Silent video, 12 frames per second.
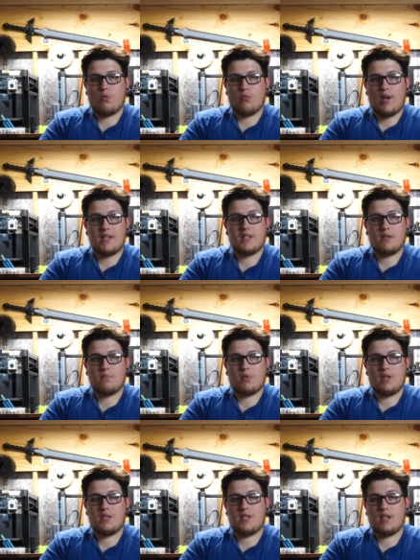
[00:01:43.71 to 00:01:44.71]
resin
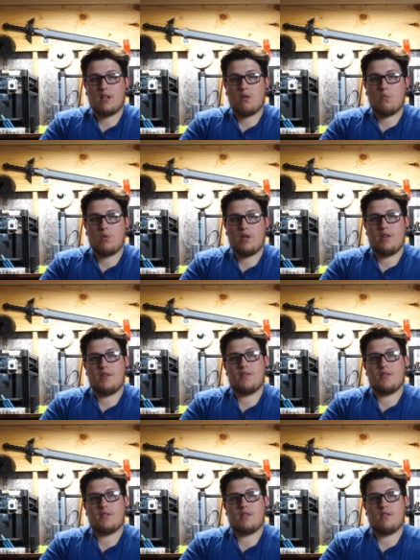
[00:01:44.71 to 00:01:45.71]
printing
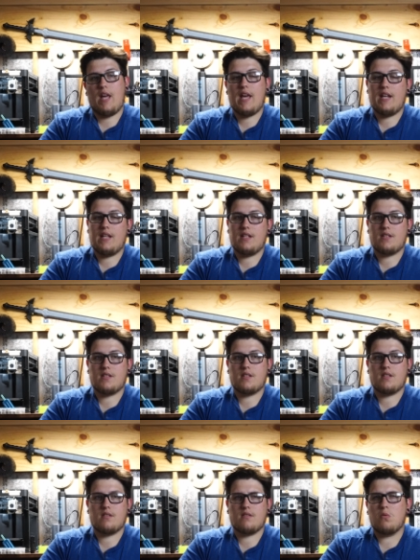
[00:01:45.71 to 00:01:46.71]
was in
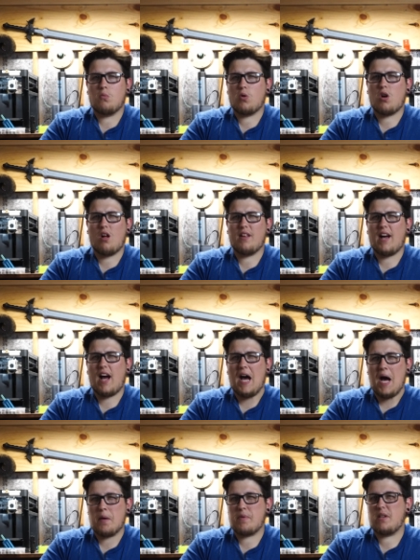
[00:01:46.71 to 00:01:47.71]
its We'll call it
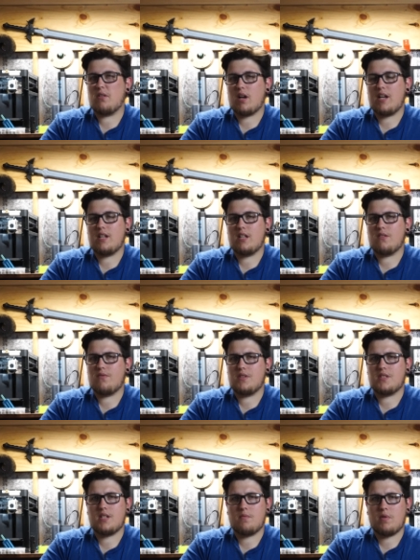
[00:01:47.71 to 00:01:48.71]
hobby grade
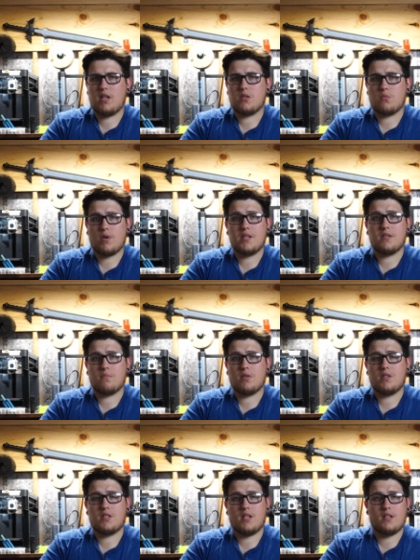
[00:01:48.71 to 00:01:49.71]
infancy because resin
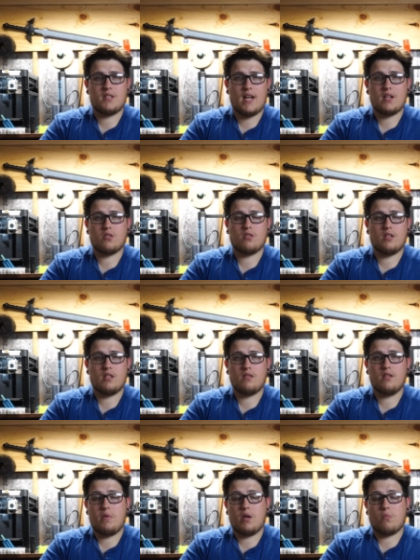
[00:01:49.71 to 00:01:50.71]
printing has actually
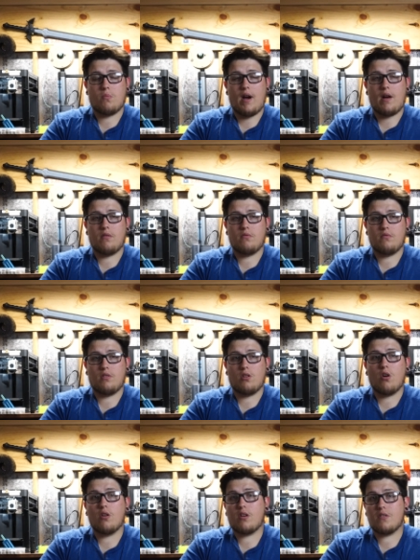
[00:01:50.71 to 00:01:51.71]
been around
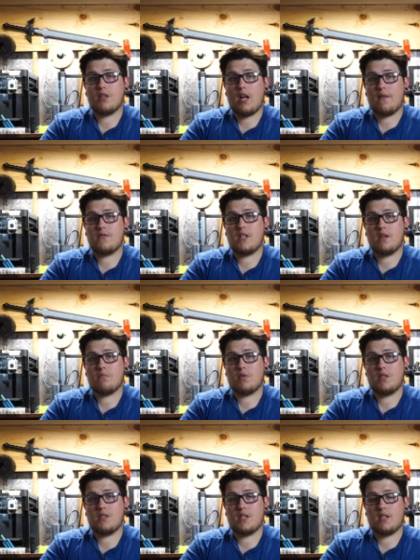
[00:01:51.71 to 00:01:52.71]
longer than FDM
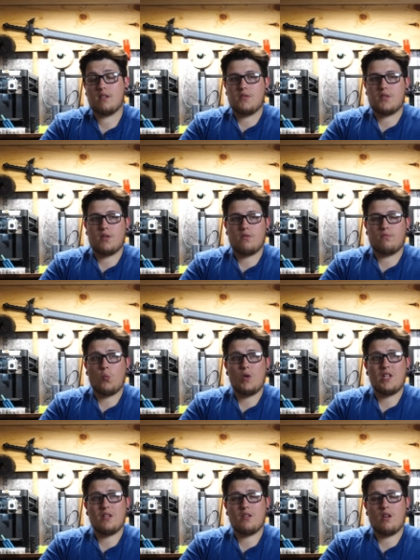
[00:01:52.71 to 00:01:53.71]
printing. So we
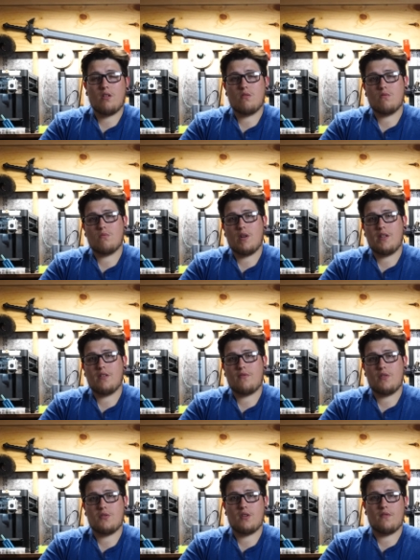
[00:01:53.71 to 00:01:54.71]
didn't know what the
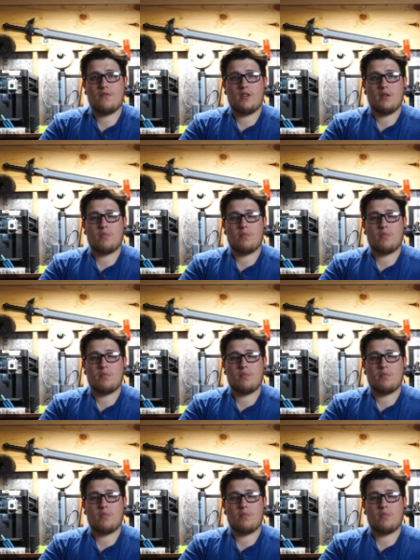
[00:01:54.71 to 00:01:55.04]
future of 3D